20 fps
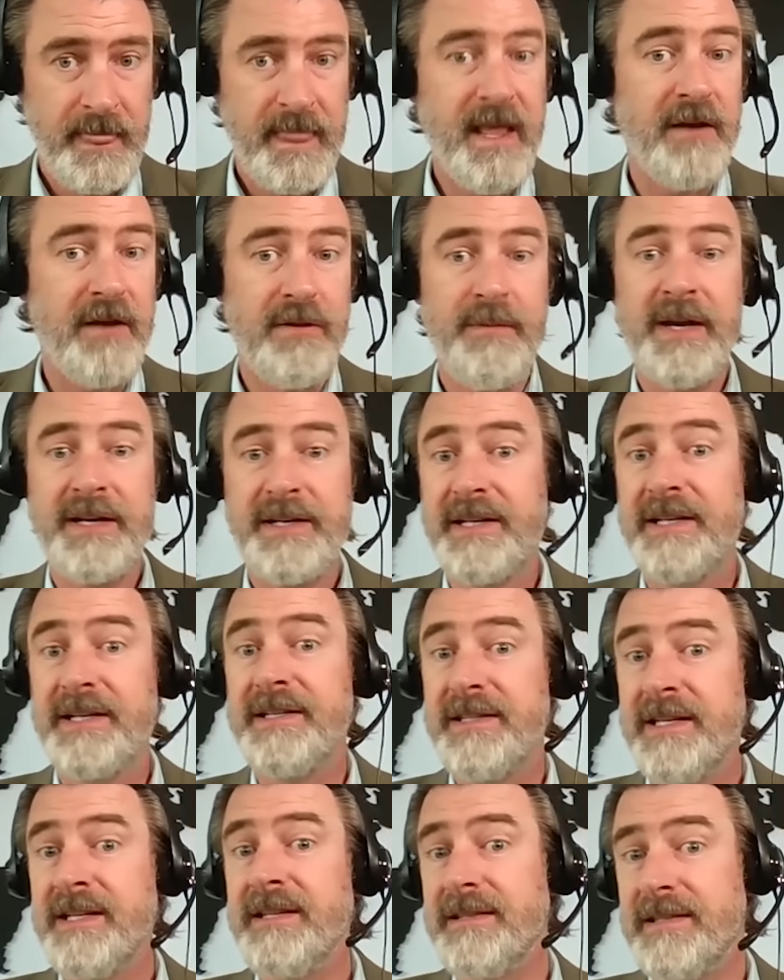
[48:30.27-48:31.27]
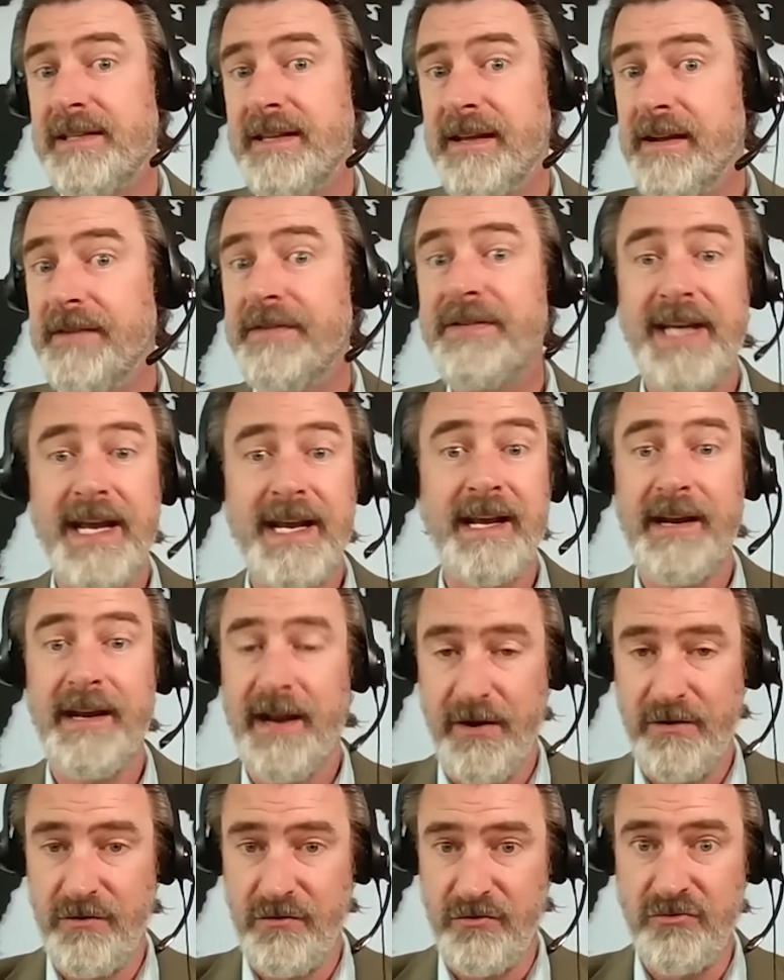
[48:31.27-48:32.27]
Now, the Mexicans since then have taken
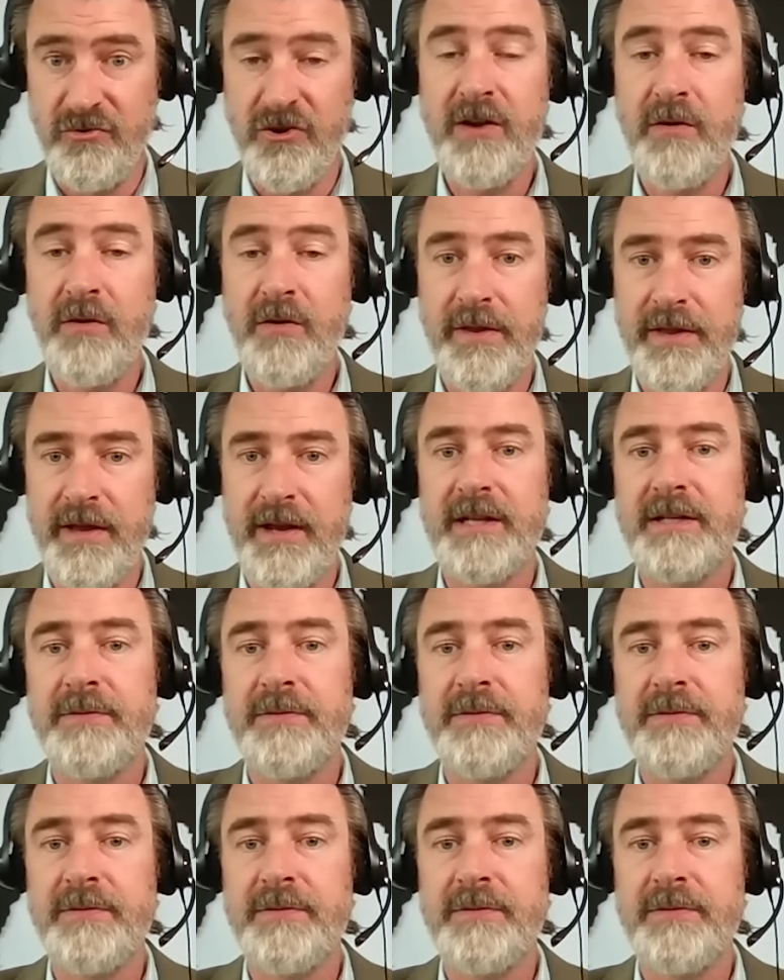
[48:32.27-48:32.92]
it and run with it.